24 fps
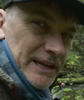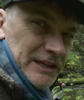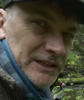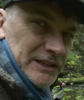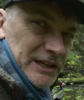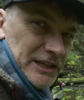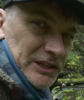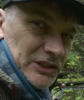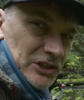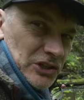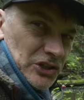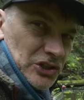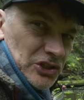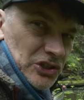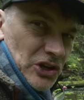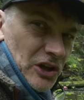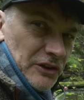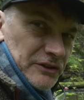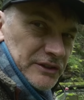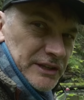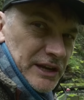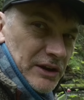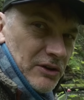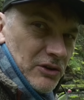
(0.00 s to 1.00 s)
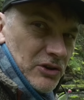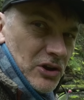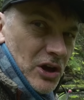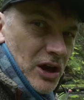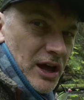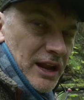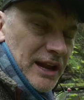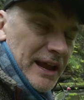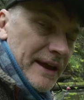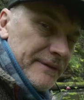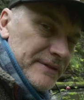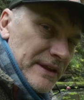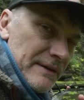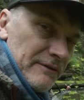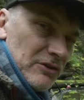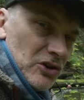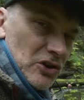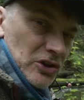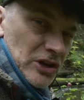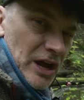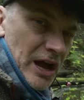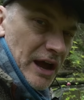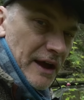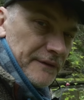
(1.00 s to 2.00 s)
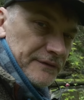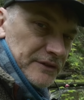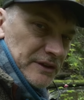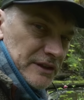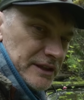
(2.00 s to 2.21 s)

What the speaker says: decent shots there or not. I'll have to have a look after